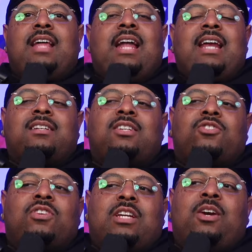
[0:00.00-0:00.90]
that's a
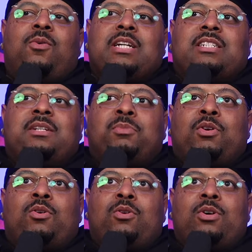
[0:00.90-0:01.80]
tricky question
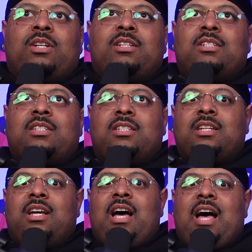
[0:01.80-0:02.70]
because
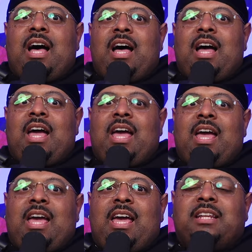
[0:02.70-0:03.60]

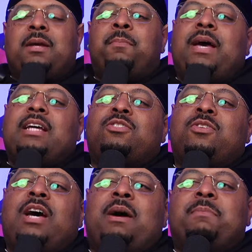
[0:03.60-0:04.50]
it depends
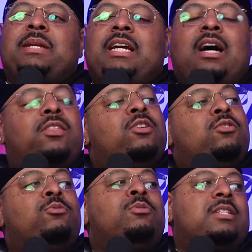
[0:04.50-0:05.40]
on how many other
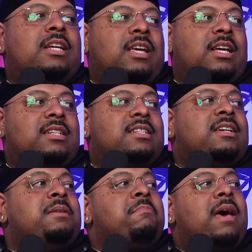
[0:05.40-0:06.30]
dudes the kids
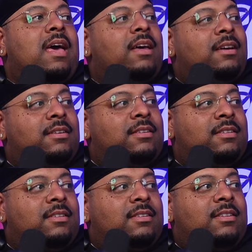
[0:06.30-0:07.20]
done met.
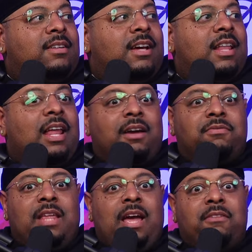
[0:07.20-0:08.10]
Like,
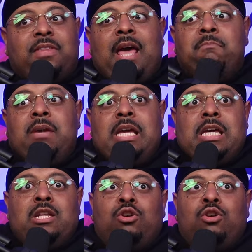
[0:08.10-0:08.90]
if they meeting